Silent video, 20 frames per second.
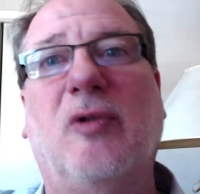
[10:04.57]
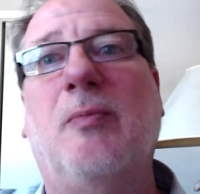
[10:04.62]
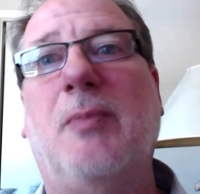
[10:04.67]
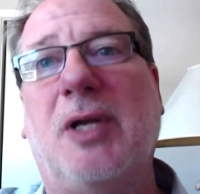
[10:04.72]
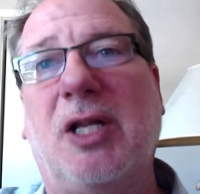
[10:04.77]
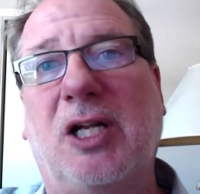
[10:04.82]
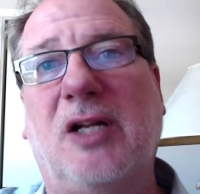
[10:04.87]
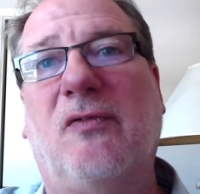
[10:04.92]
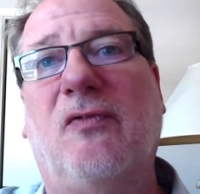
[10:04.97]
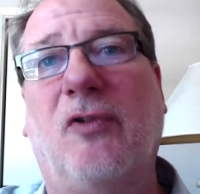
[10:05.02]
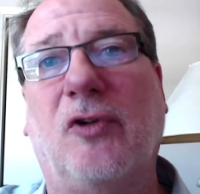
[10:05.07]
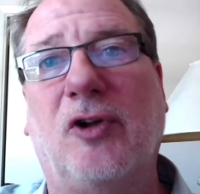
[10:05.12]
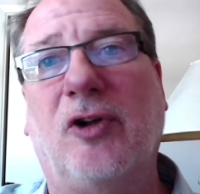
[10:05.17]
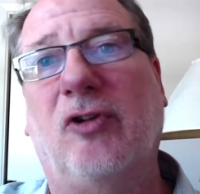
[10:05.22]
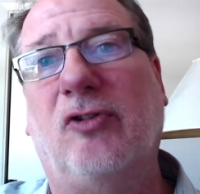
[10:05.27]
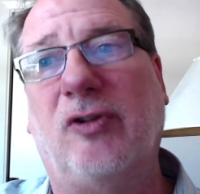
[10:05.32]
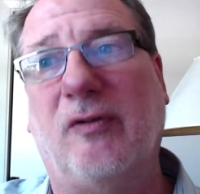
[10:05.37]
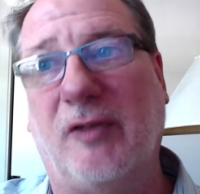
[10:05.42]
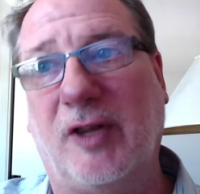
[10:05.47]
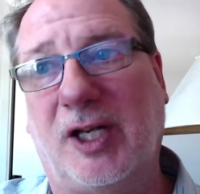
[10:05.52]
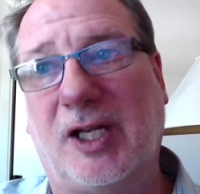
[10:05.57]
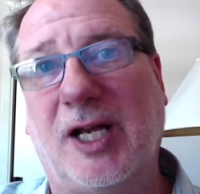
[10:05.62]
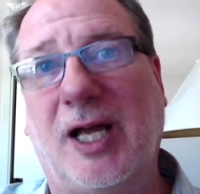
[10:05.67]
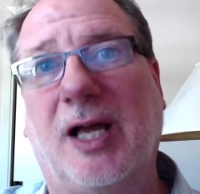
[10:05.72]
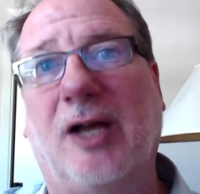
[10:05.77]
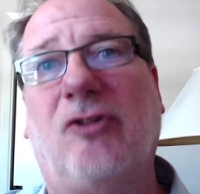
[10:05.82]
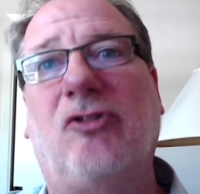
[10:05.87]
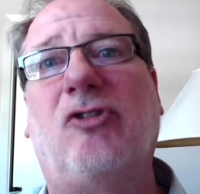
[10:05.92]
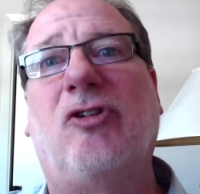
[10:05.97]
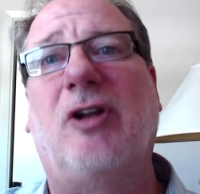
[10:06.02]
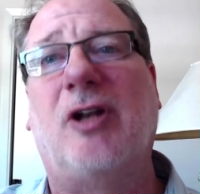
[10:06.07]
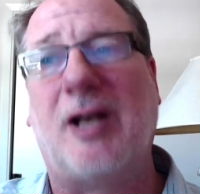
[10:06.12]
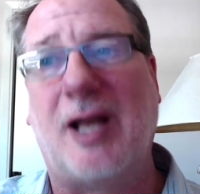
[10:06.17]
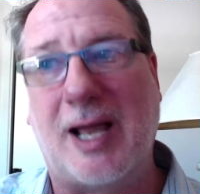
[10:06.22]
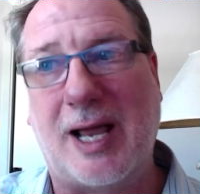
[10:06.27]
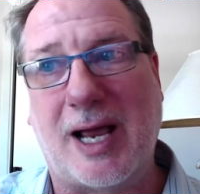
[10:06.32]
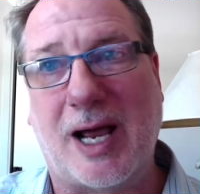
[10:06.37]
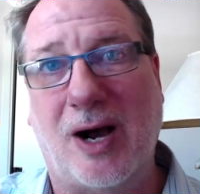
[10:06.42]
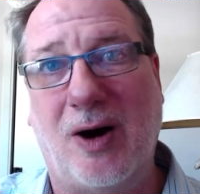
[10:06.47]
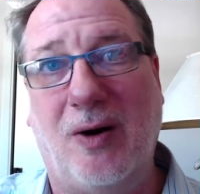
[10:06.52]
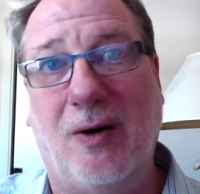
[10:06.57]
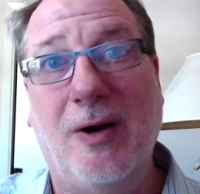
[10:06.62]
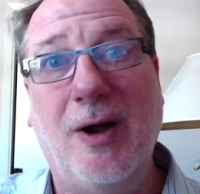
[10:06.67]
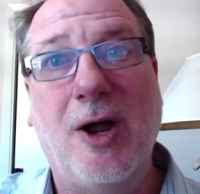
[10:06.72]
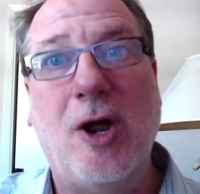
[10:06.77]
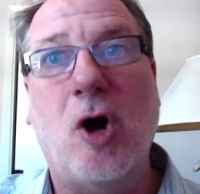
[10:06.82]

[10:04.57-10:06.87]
meaningfulness of the text now,